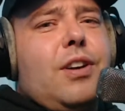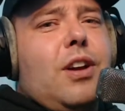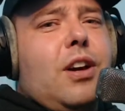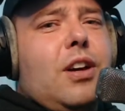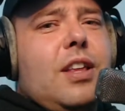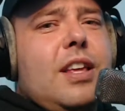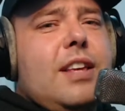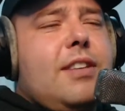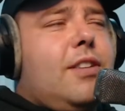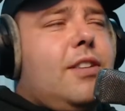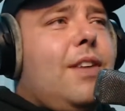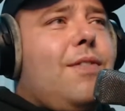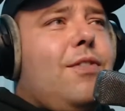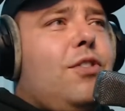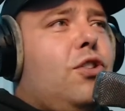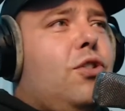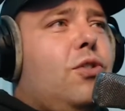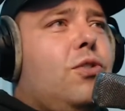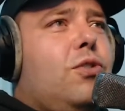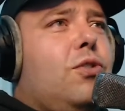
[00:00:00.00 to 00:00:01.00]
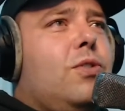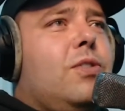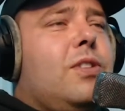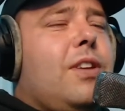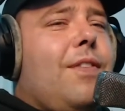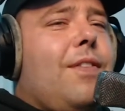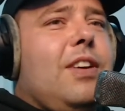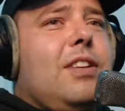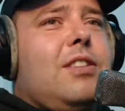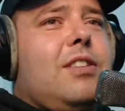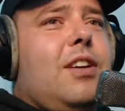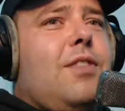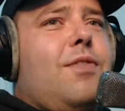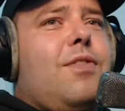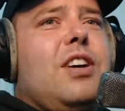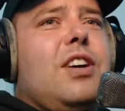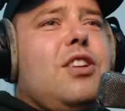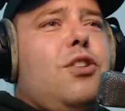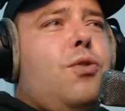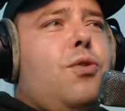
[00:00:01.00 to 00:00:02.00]
like it's even doing two seventy. It's like
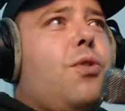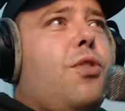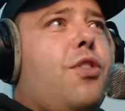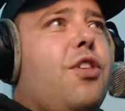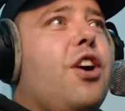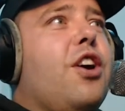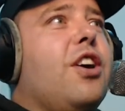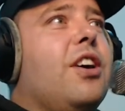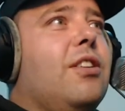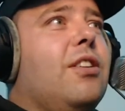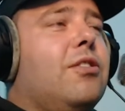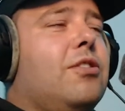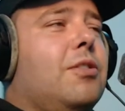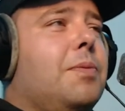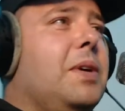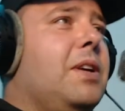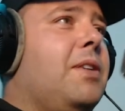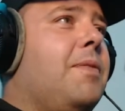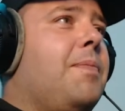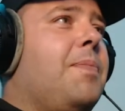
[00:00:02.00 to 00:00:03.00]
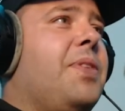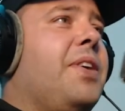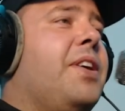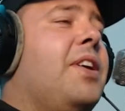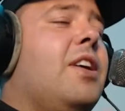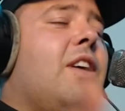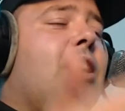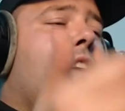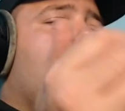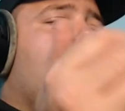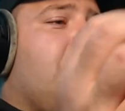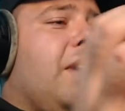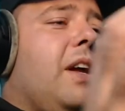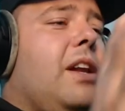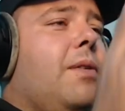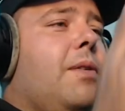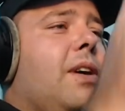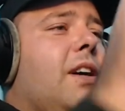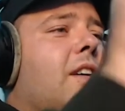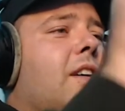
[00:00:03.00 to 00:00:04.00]
fucking two thirty or something. But
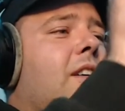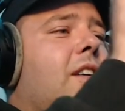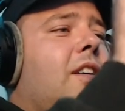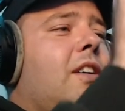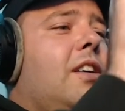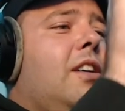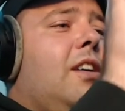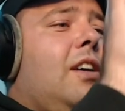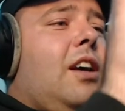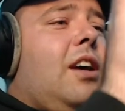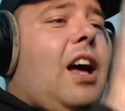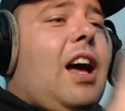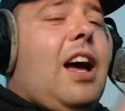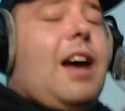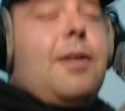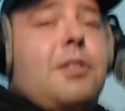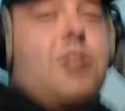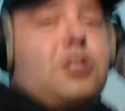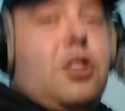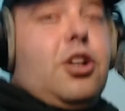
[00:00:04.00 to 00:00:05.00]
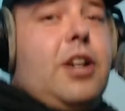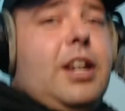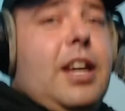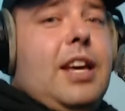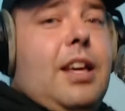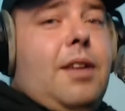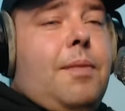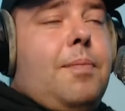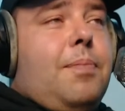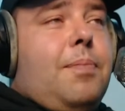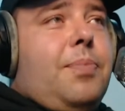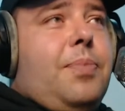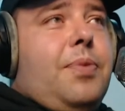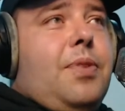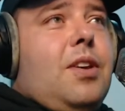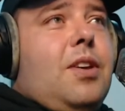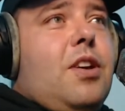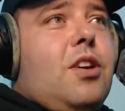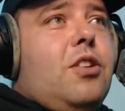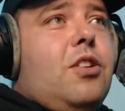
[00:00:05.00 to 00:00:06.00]
anyway, I suck at it.
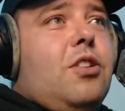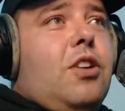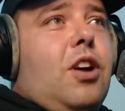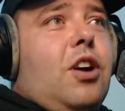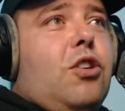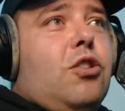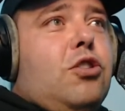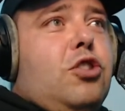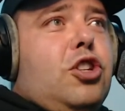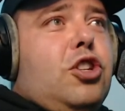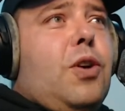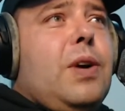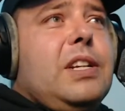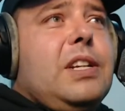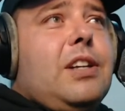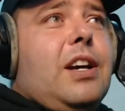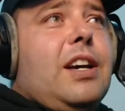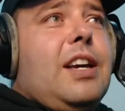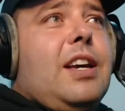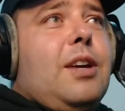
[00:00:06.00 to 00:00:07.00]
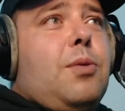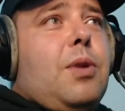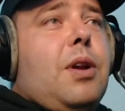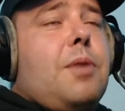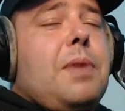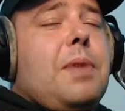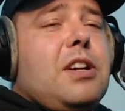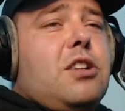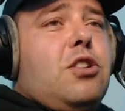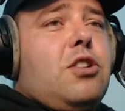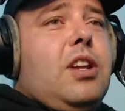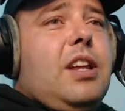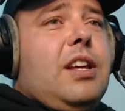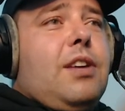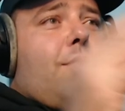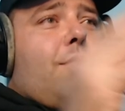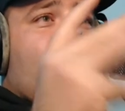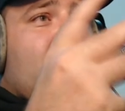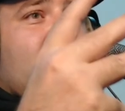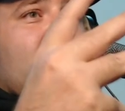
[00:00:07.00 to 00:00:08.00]
And I got so excited when I managed to link
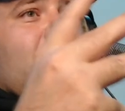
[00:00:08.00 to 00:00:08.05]
three